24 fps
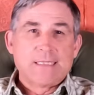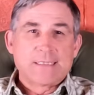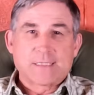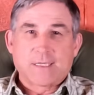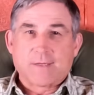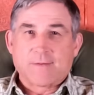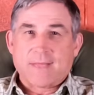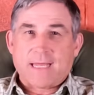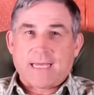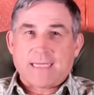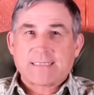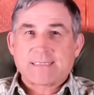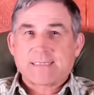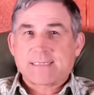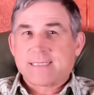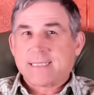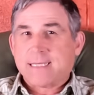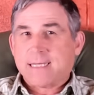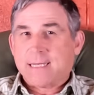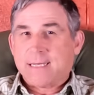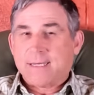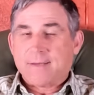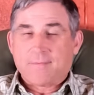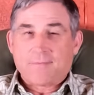So that's
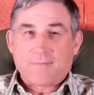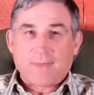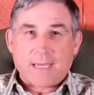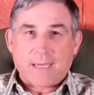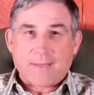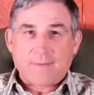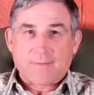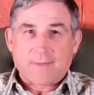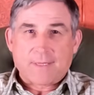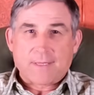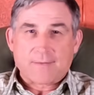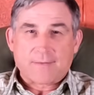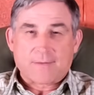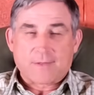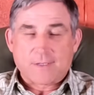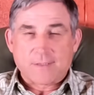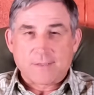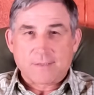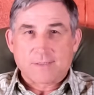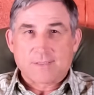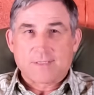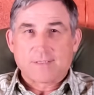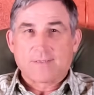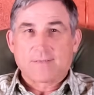
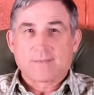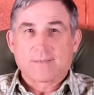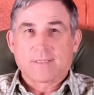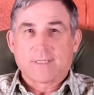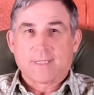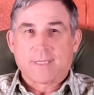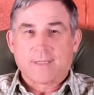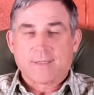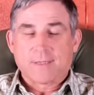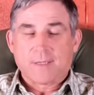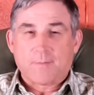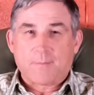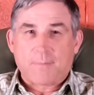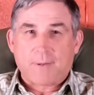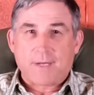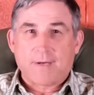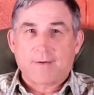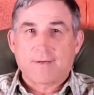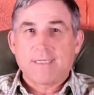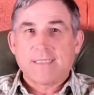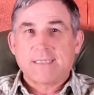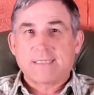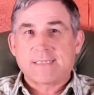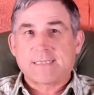the
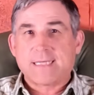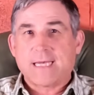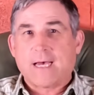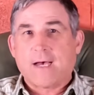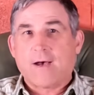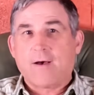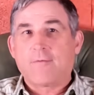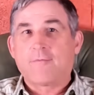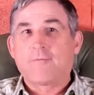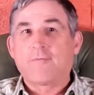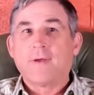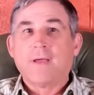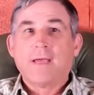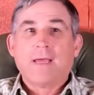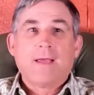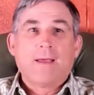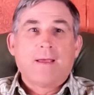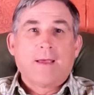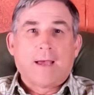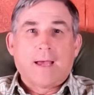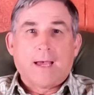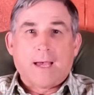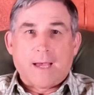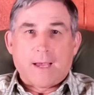pier itself,
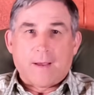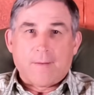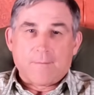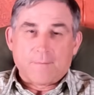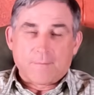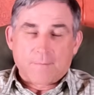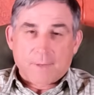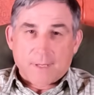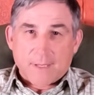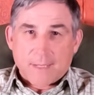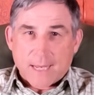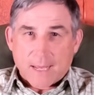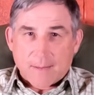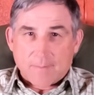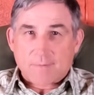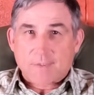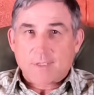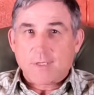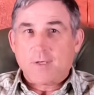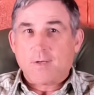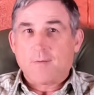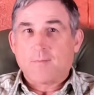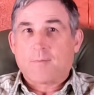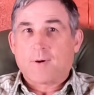
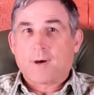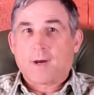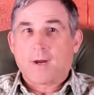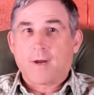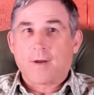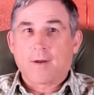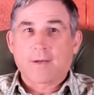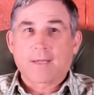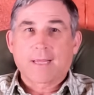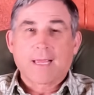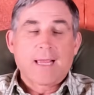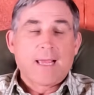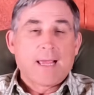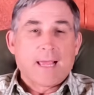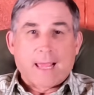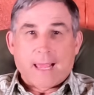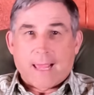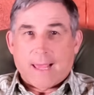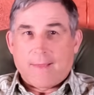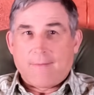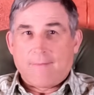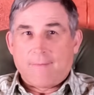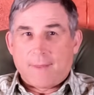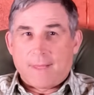Neptune Park,
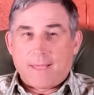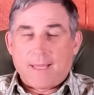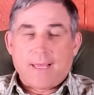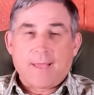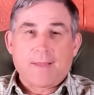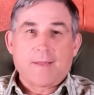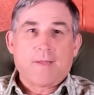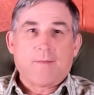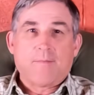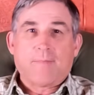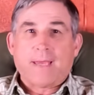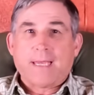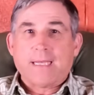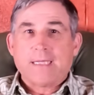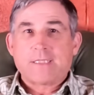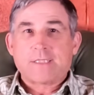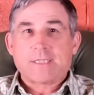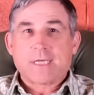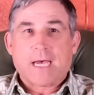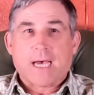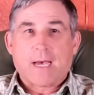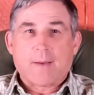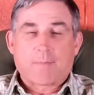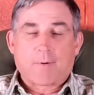and the bait
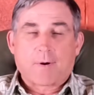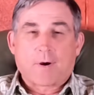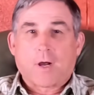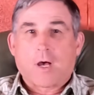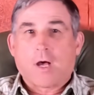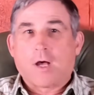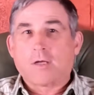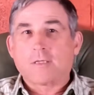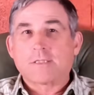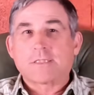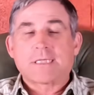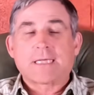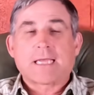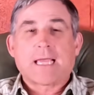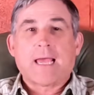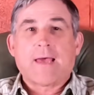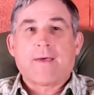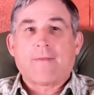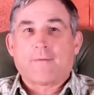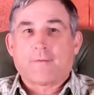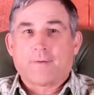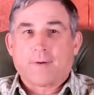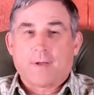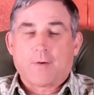shop are all
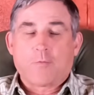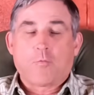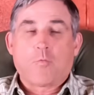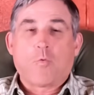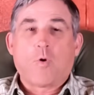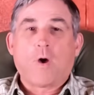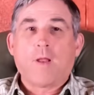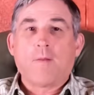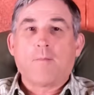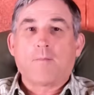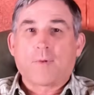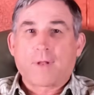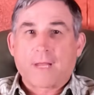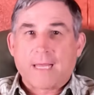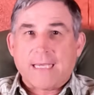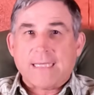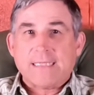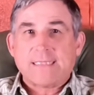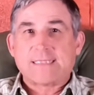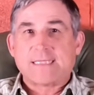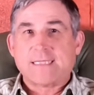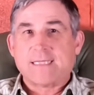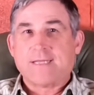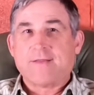together in one
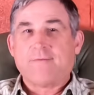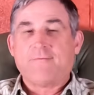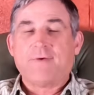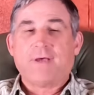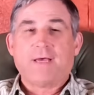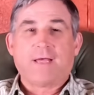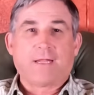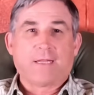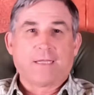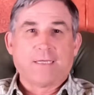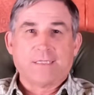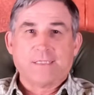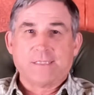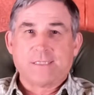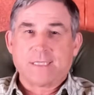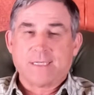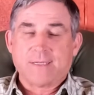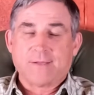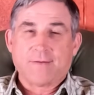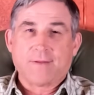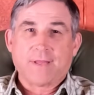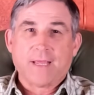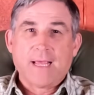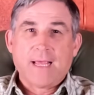place in the village,
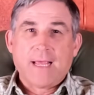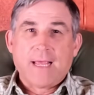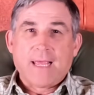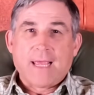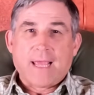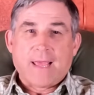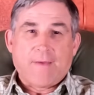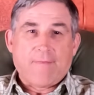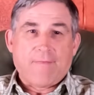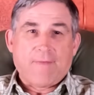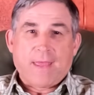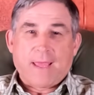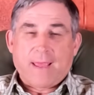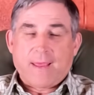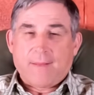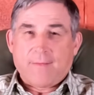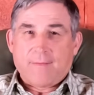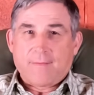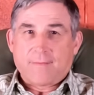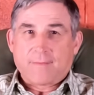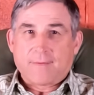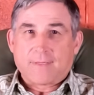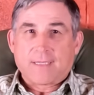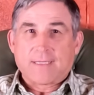and
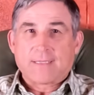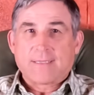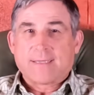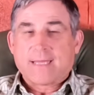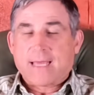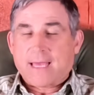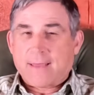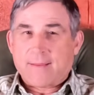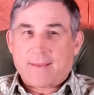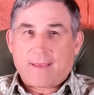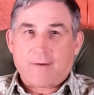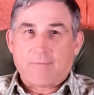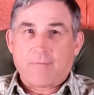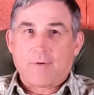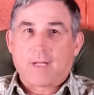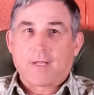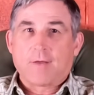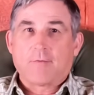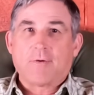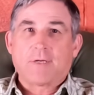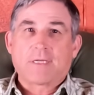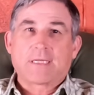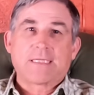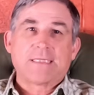that I really
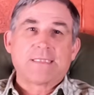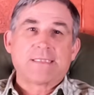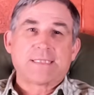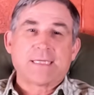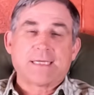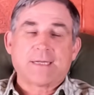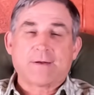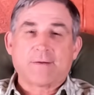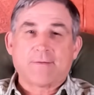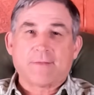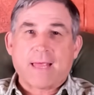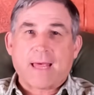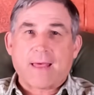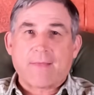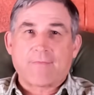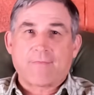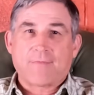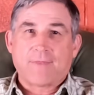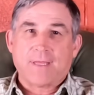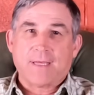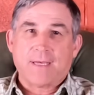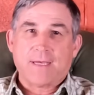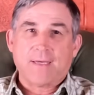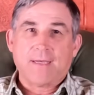would consider that
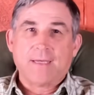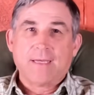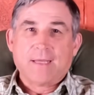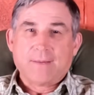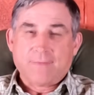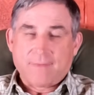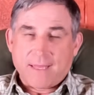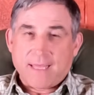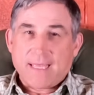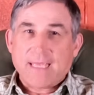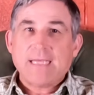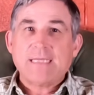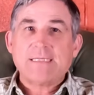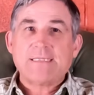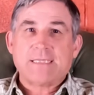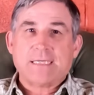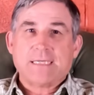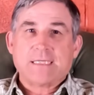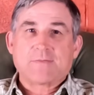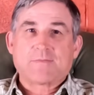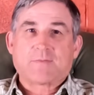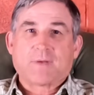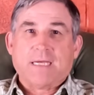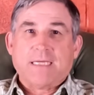the
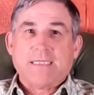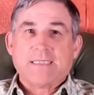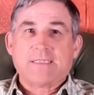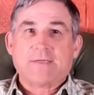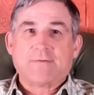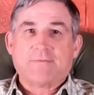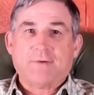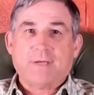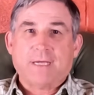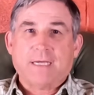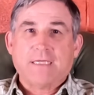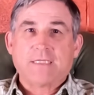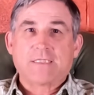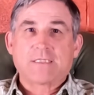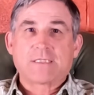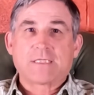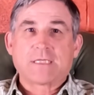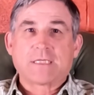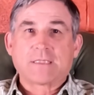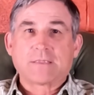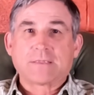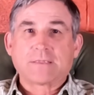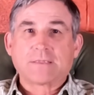easiest place to fish.